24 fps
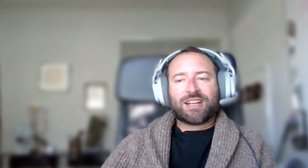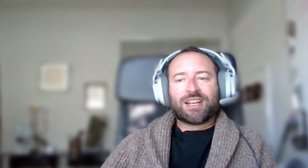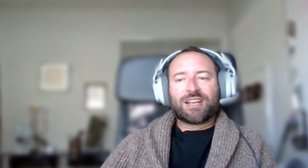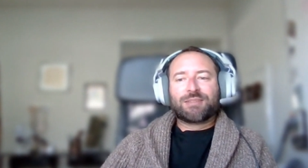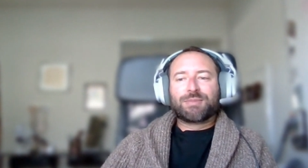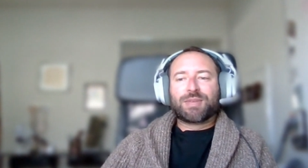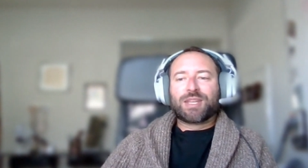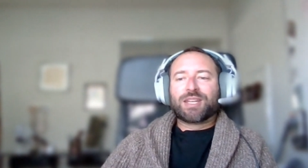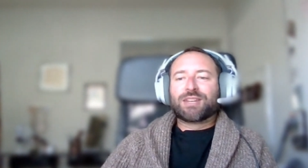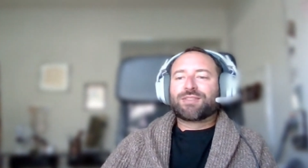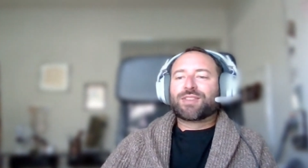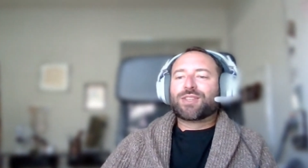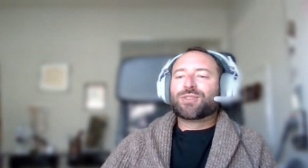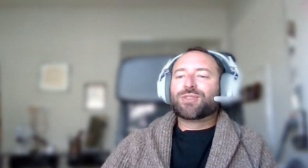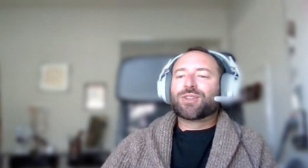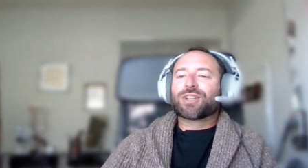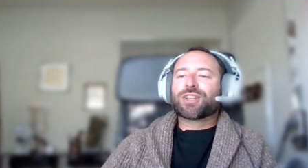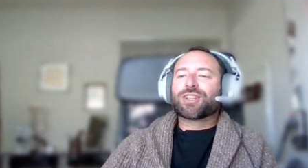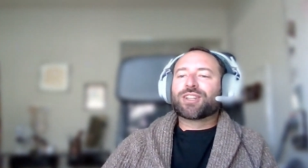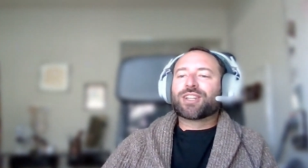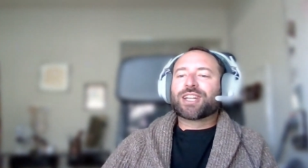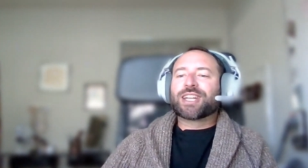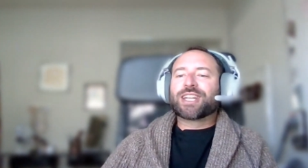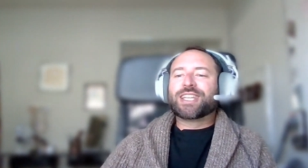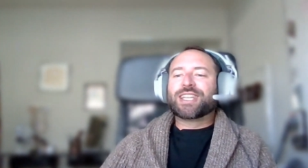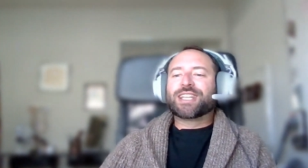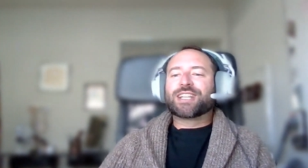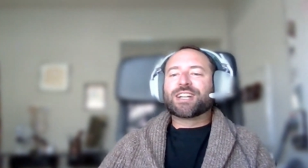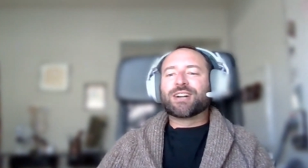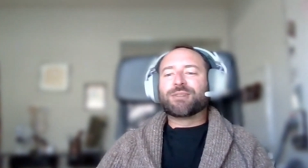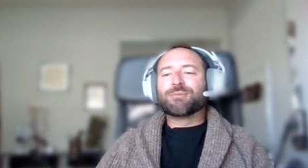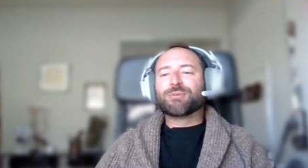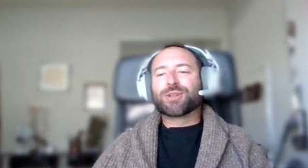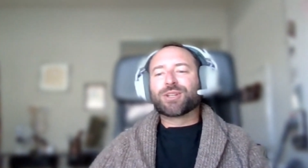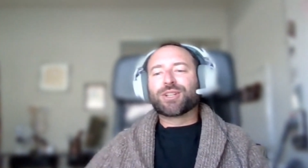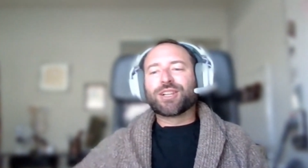I mean, if you look at a lot of
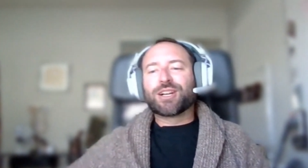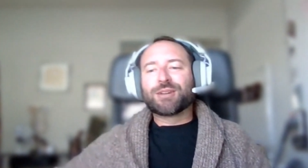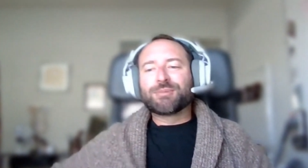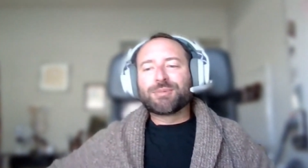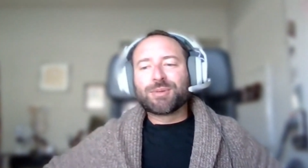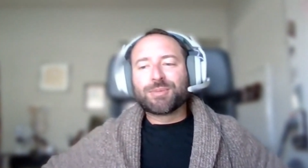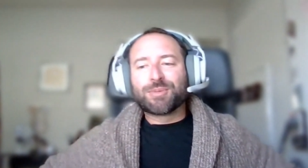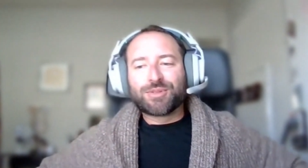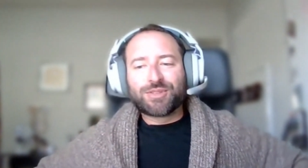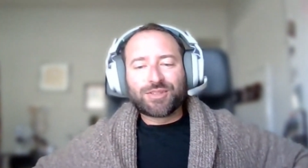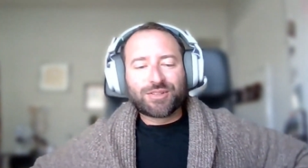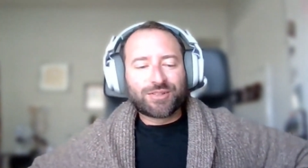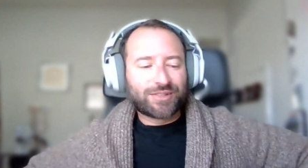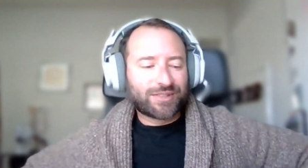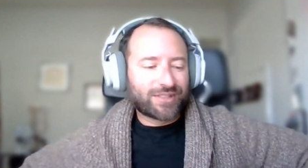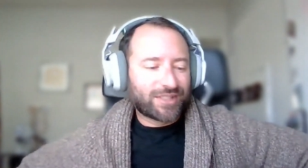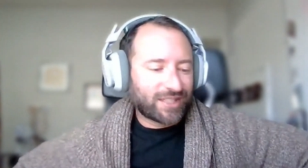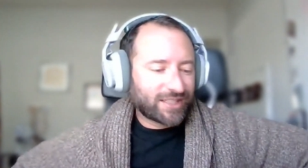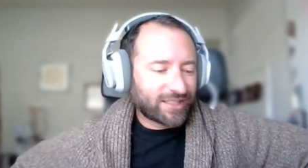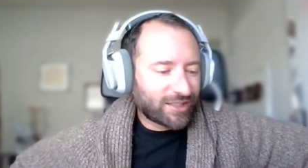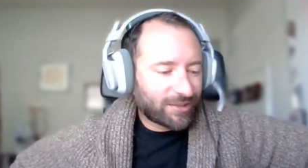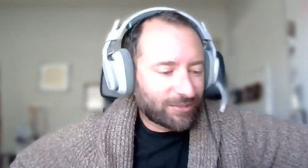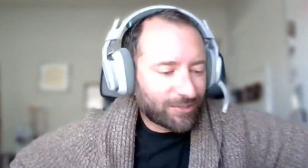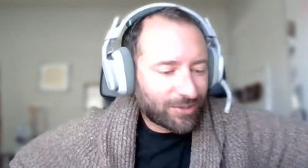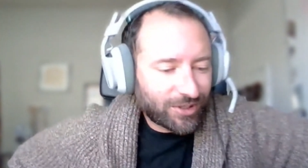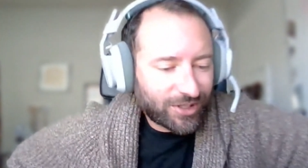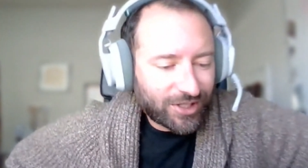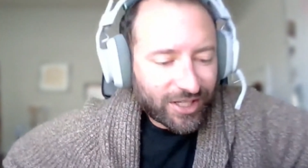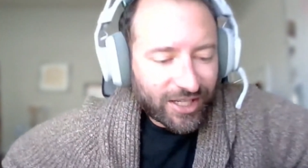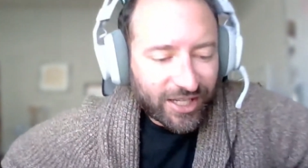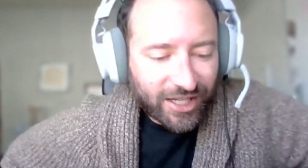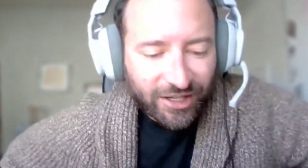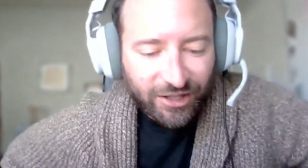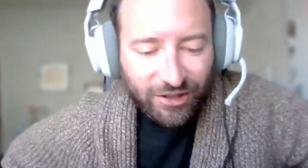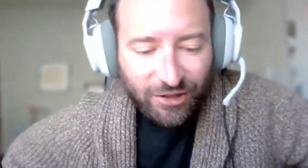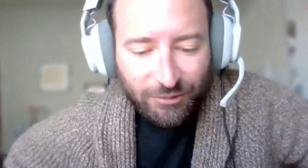ecom, what a lot of people do is they start putting
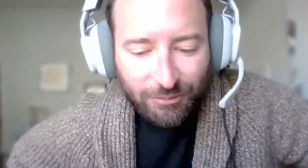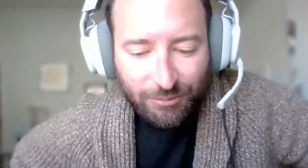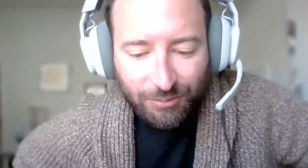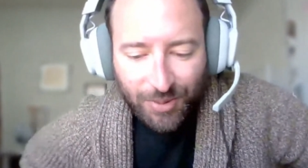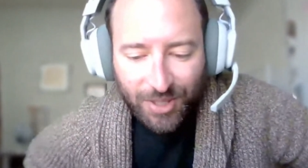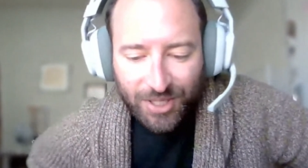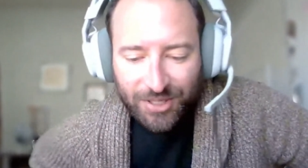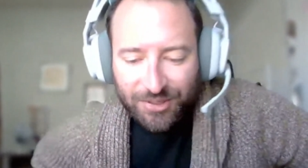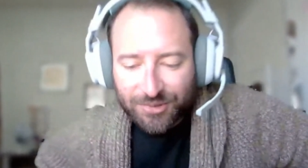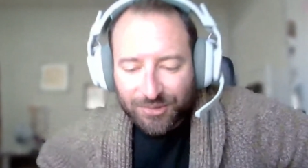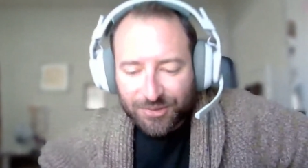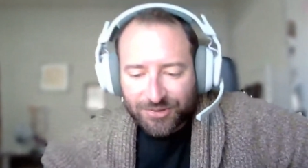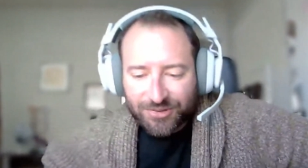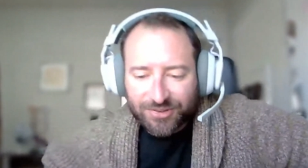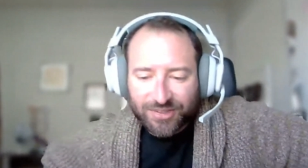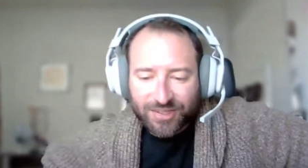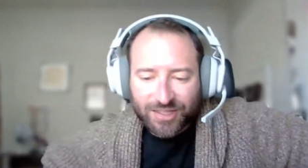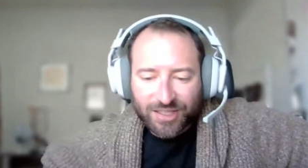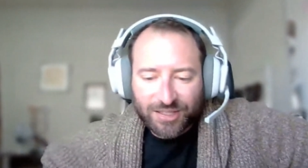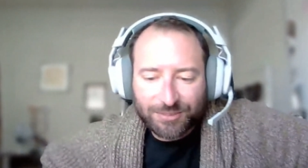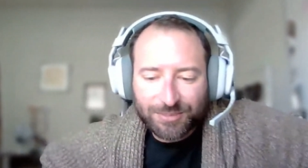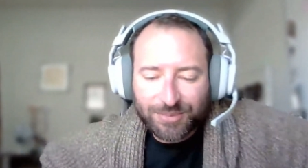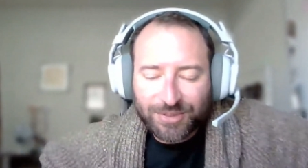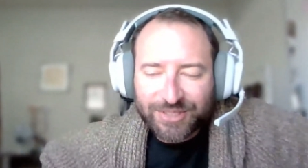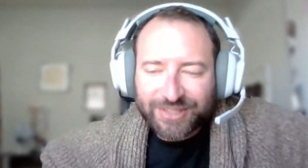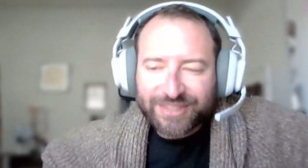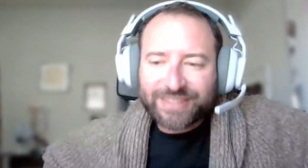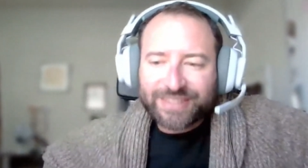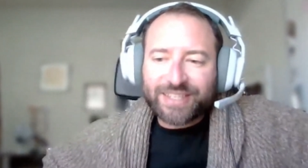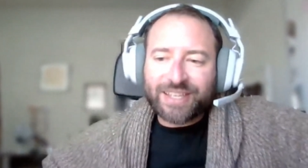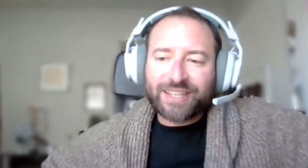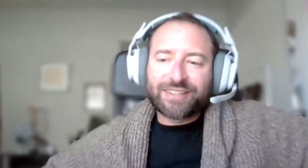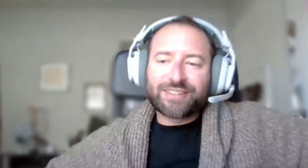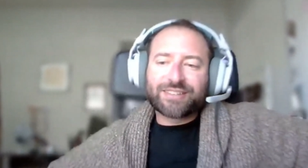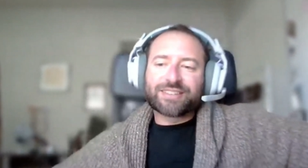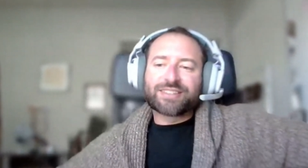together their bundles and they put
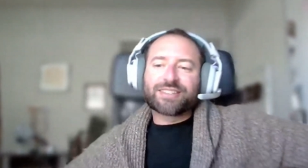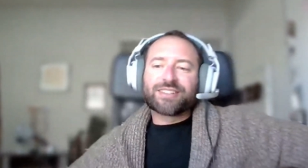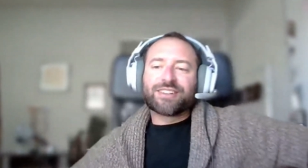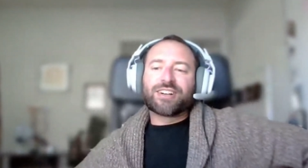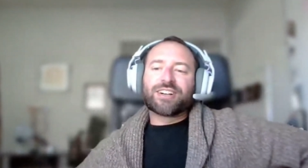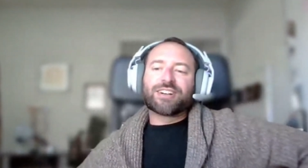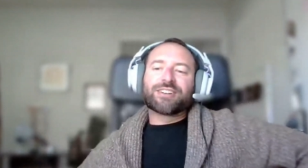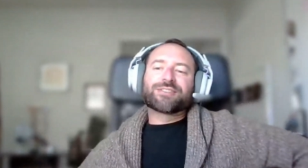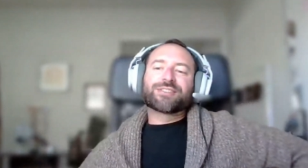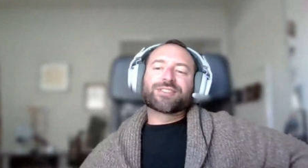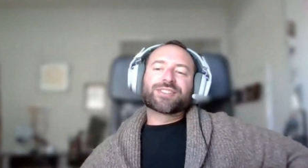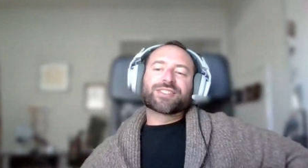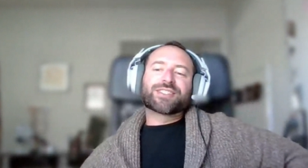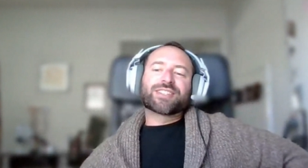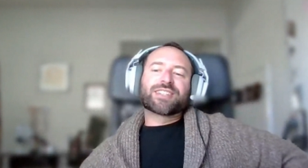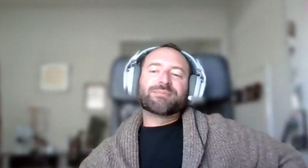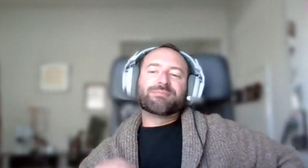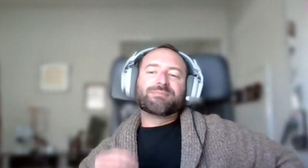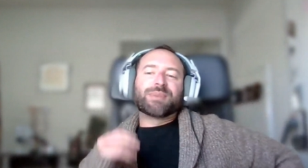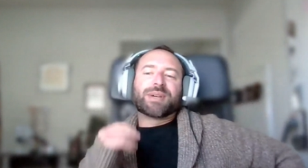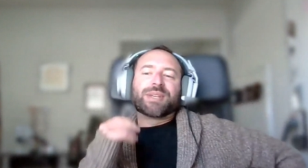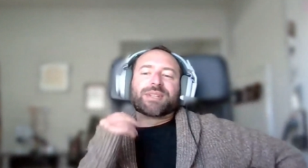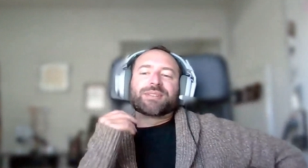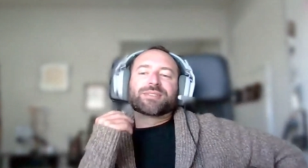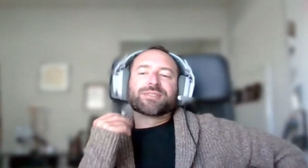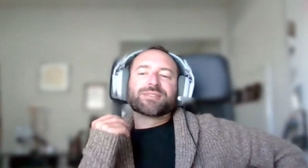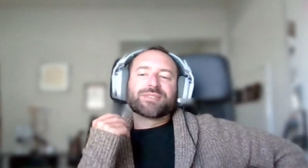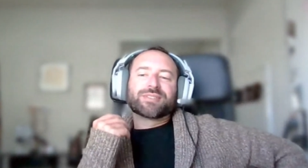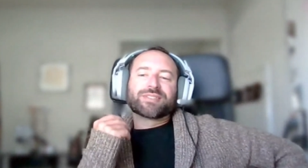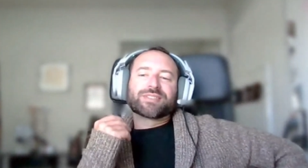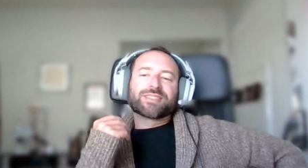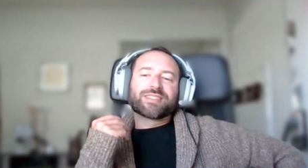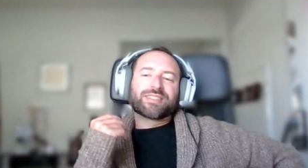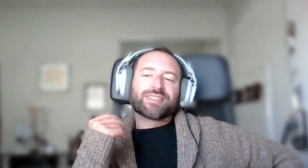sales and offers on bundles,